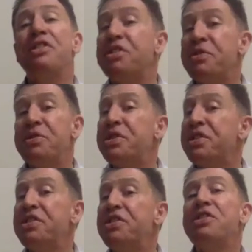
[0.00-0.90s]
So it's
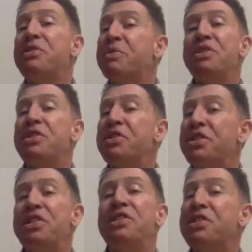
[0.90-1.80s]
essentially one of those
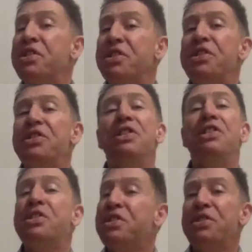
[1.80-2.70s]
things that
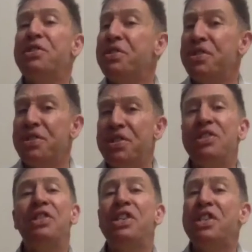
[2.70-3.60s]
it
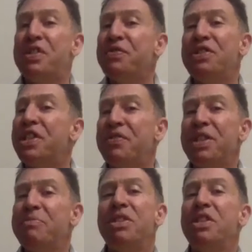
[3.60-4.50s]
does take a different set of
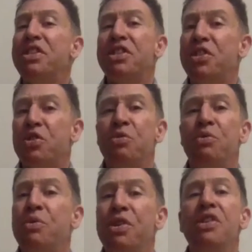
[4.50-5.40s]
expertise
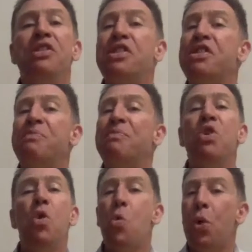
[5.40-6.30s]
to
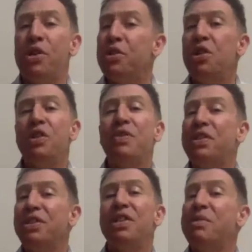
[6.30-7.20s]
where a lot of
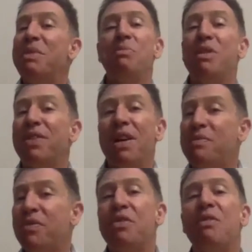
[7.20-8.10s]
L&D people have
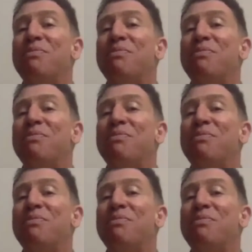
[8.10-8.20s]
come from.